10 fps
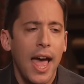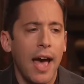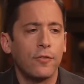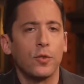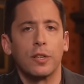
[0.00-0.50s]

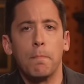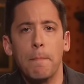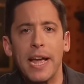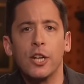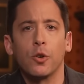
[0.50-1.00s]
After this
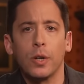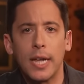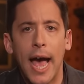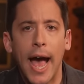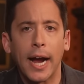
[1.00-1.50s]
major
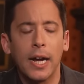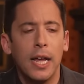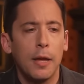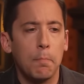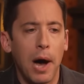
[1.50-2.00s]
attack
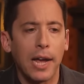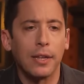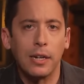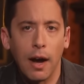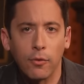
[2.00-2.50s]
by
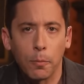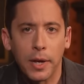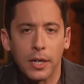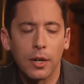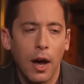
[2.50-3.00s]
the
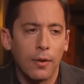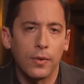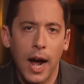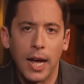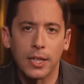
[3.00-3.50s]
government of
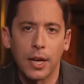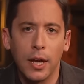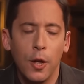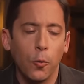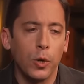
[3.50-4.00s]
Gaza,
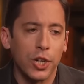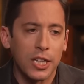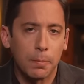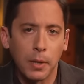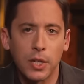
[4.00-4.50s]
which
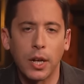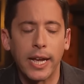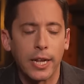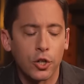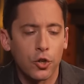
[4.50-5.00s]

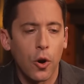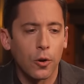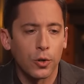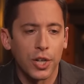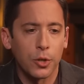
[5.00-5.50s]
explicitly in its
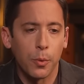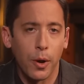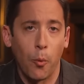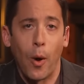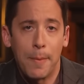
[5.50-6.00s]
charter says we
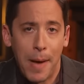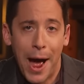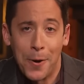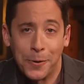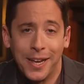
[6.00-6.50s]
want to wipe
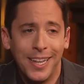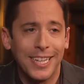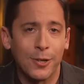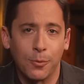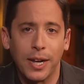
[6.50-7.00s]
out
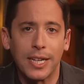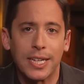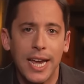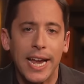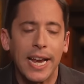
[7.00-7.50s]
the Israeli
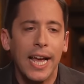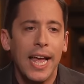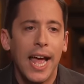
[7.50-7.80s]
state,